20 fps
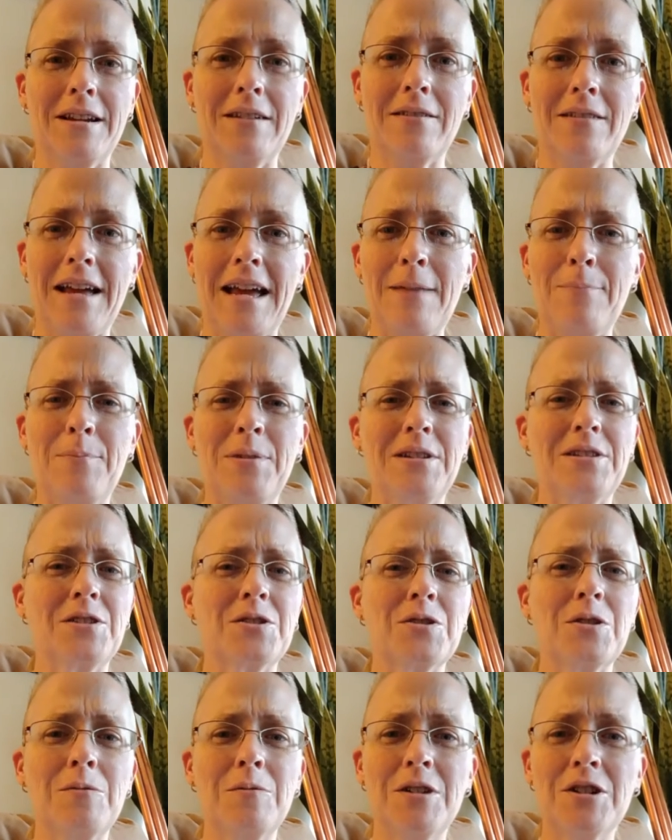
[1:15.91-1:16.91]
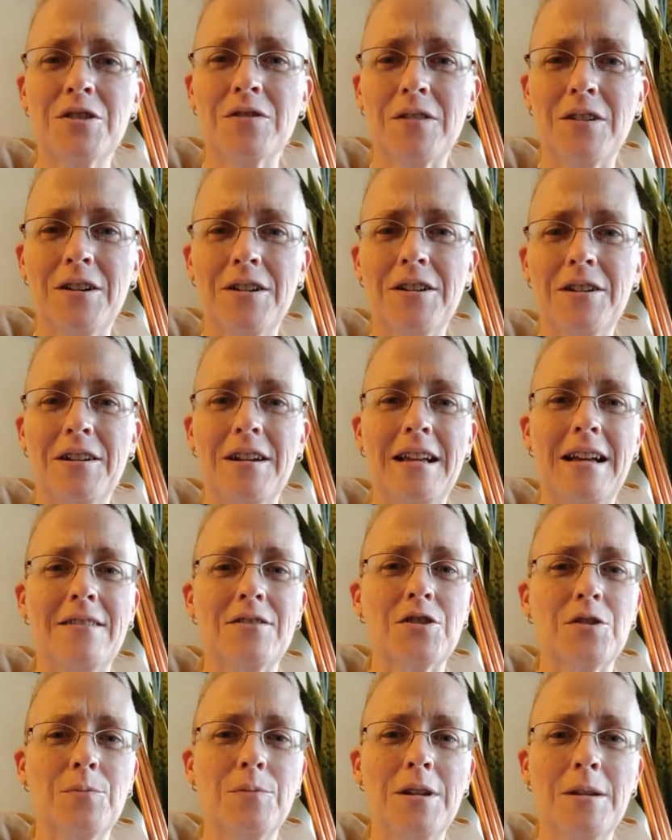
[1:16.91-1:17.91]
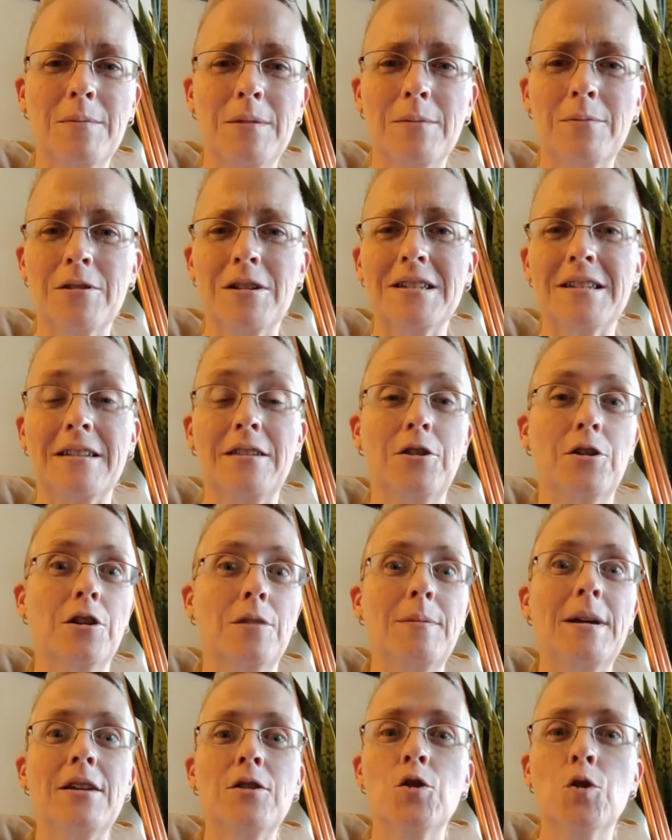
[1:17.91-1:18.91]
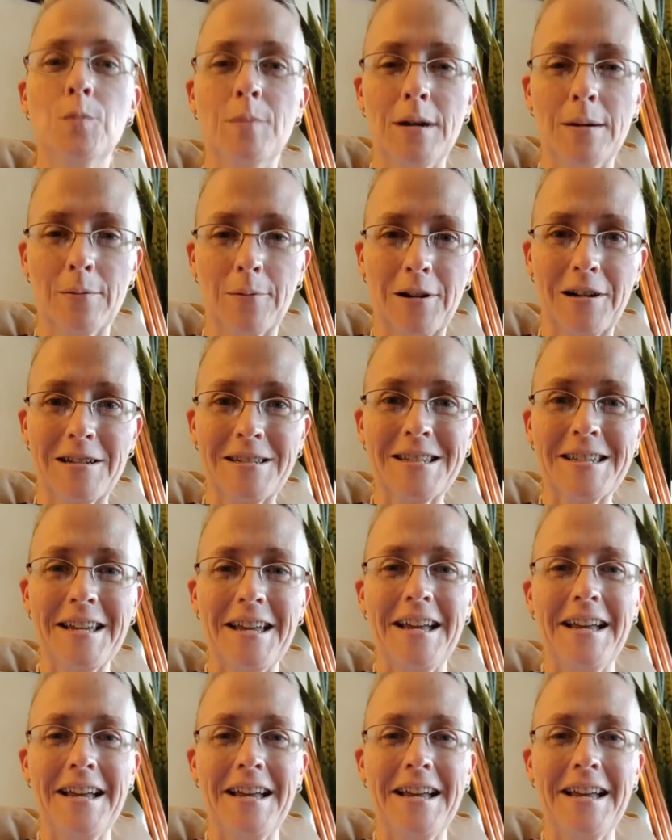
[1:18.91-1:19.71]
It'll be so much fun. You're going to have so many memories, and you're going to make new memories.